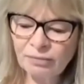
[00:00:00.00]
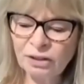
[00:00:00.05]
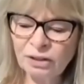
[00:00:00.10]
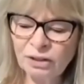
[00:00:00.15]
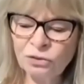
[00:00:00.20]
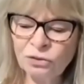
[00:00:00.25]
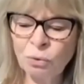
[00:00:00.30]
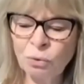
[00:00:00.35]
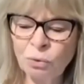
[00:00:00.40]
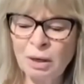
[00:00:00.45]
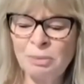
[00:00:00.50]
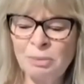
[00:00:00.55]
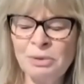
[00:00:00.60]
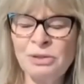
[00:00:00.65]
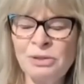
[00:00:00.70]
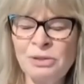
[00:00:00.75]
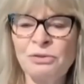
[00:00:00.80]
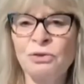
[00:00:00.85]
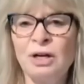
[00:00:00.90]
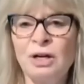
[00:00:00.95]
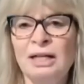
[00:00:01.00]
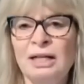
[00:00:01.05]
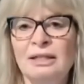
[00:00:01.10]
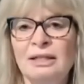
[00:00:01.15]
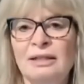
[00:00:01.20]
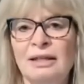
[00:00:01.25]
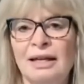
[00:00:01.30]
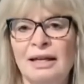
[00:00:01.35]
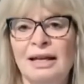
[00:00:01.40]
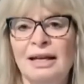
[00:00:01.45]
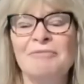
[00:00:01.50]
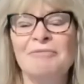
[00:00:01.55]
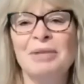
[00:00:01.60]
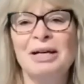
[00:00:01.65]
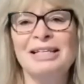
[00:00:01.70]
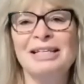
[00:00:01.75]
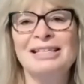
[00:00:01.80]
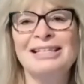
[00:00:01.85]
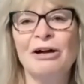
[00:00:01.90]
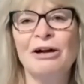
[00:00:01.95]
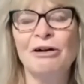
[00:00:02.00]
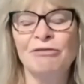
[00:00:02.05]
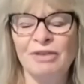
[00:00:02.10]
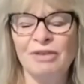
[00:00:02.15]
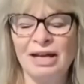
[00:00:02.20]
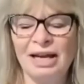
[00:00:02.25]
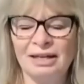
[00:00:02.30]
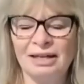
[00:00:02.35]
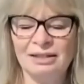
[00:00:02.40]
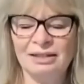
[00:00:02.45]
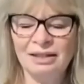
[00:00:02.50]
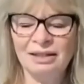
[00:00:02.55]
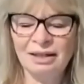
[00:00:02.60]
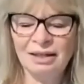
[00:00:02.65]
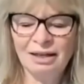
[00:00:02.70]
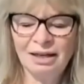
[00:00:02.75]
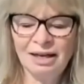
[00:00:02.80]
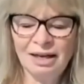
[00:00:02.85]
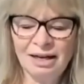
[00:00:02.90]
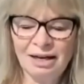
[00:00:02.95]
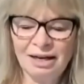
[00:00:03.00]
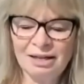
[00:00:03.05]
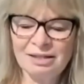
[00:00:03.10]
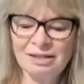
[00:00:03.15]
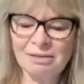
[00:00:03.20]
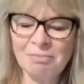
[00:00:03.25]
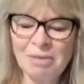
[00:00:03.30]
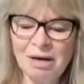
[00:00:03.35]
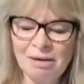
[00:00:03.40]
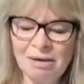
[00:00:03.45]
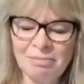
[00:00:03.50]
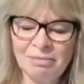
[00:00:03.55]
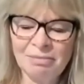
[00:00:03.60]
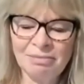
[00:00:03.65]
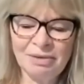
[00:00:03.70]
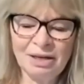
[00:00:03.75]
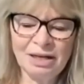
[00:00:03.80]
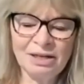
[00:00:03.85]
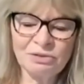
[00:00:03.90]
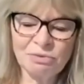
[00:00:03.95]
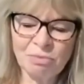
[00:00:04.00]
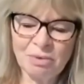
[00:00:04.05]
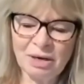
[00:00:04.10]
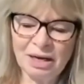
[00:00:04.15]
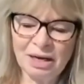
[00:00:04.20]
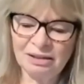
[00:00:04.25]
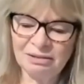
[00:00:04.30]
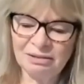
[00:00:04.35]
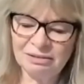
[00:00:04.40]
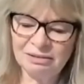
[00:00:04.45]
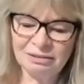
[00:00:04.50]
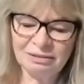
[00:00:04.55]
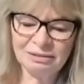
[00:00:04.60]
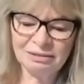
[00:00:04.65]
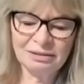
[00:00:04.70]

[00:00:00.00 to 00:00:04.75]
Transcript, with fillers: So I was trying to think of myself and and as a mom as well.